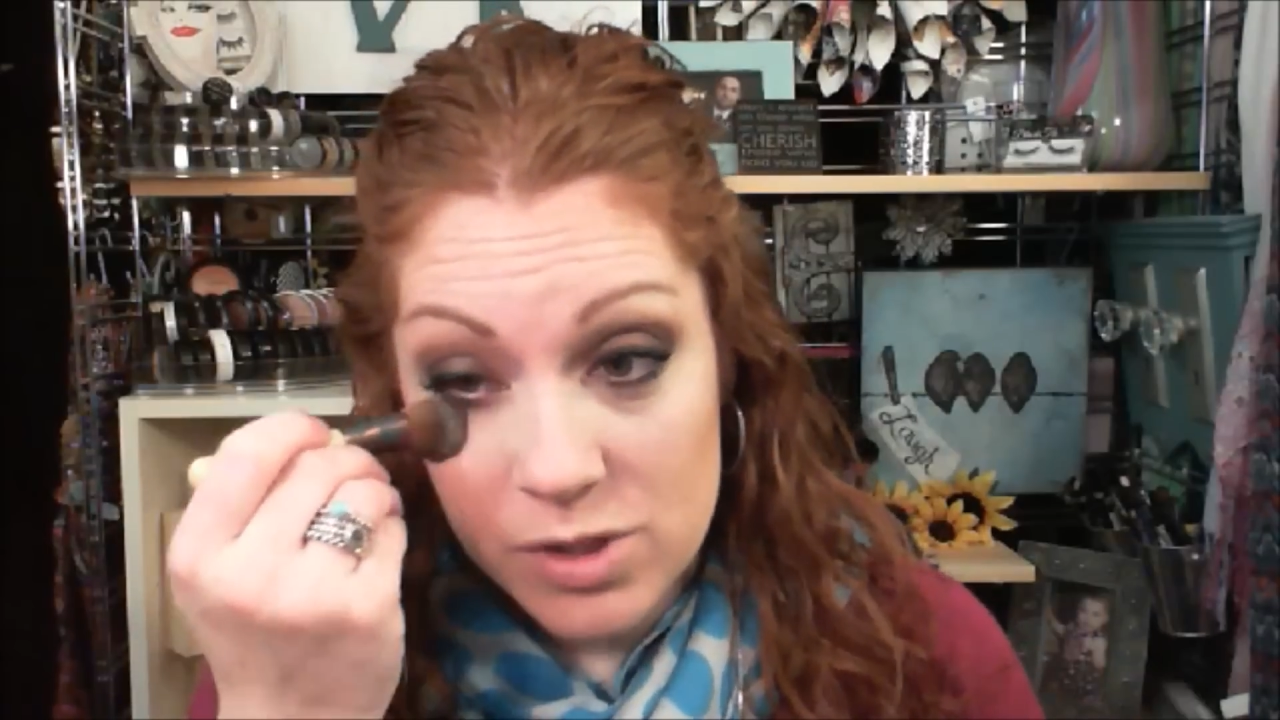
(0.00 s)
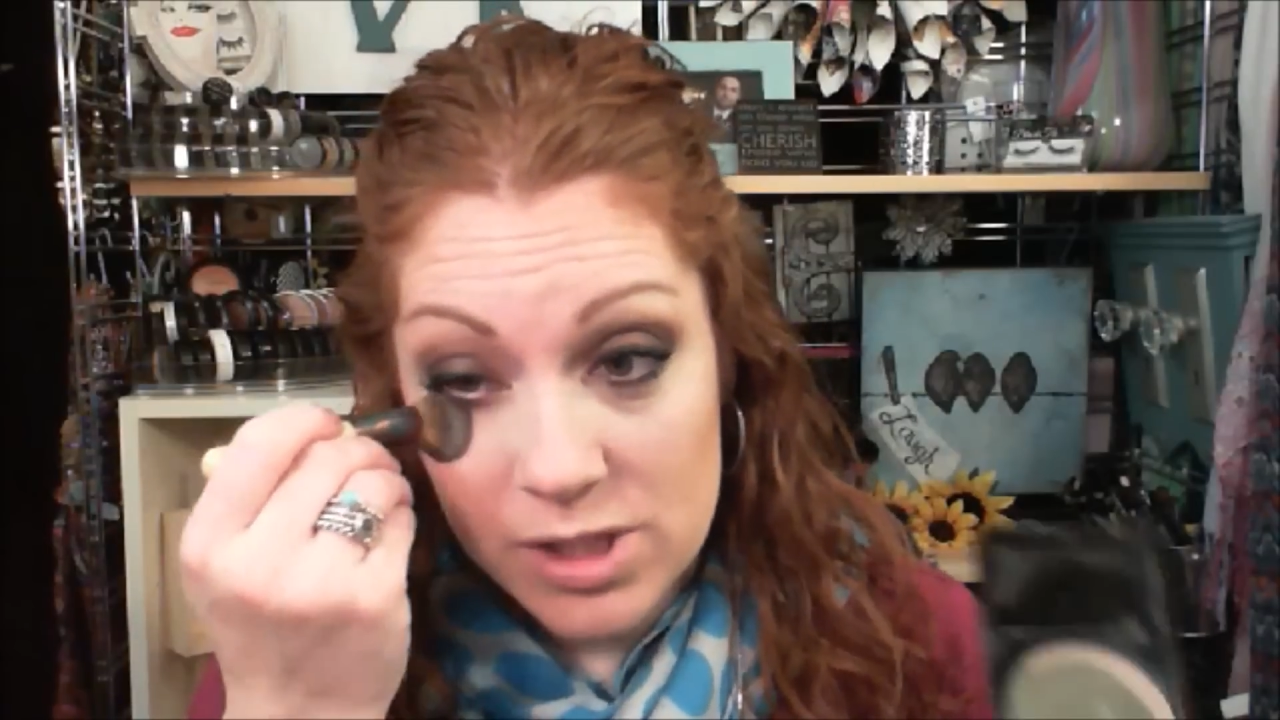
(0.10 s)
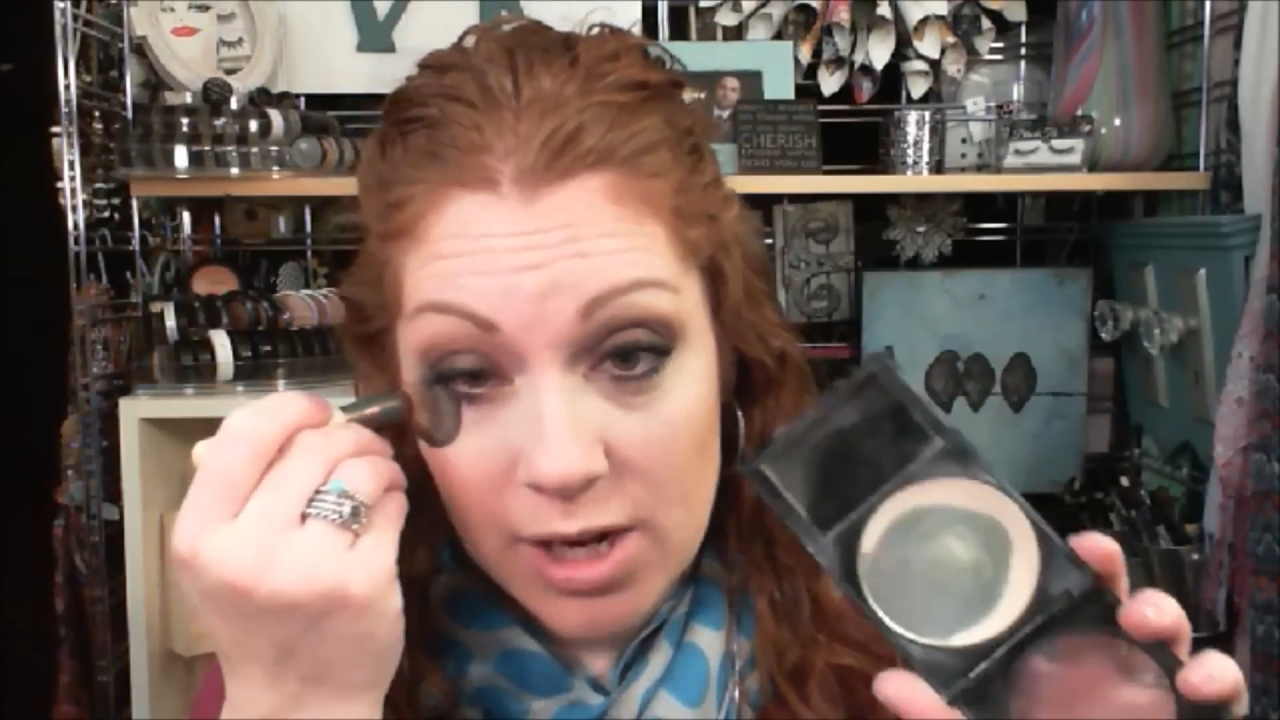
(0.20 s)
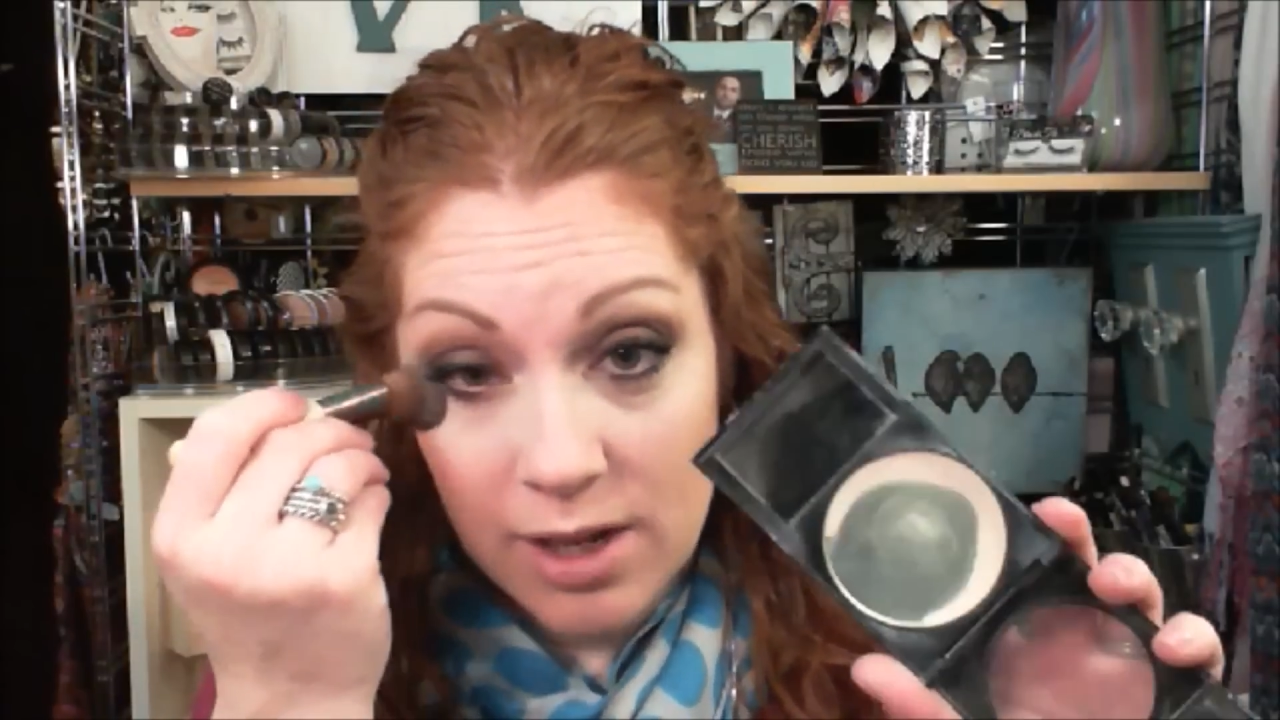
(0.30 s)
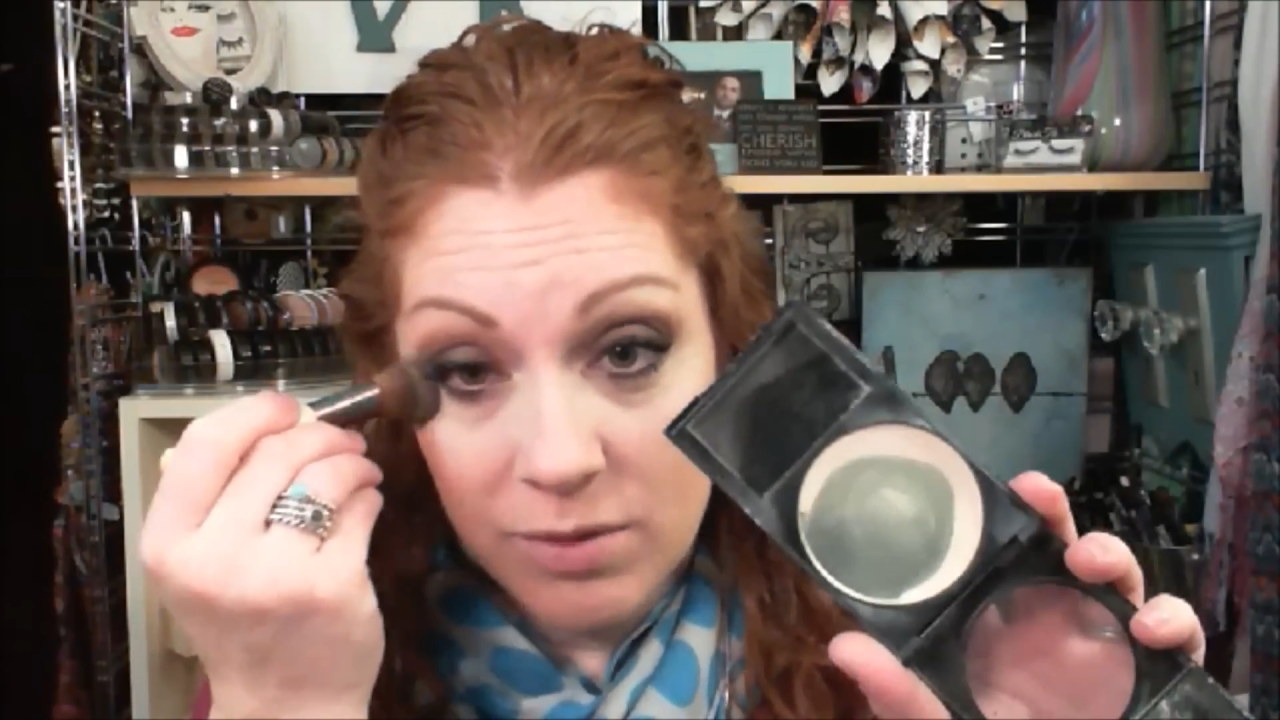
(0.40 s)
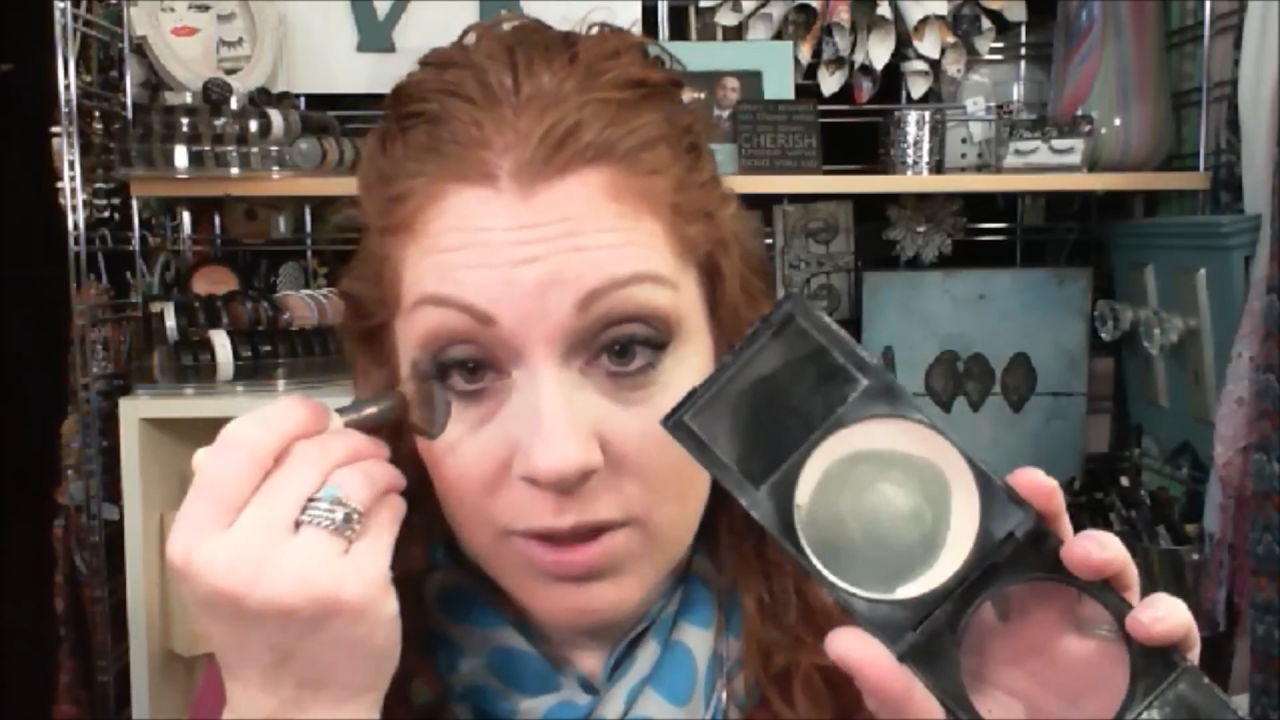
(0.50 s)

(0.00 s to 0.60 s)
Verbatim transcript: just setting with